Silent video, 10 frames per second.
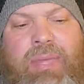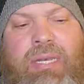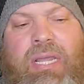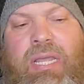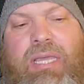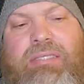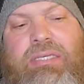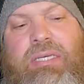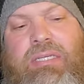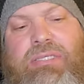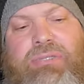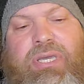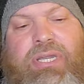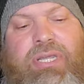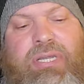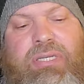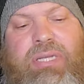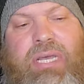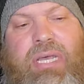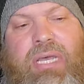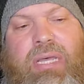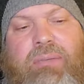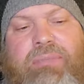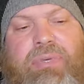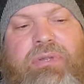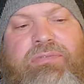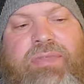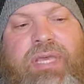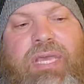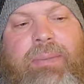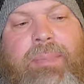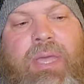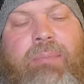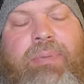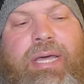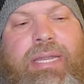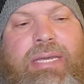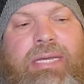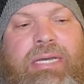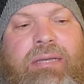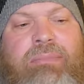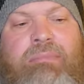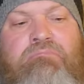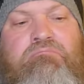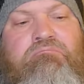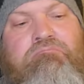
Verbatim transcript: And it's illustrated uh, beautifully, but um,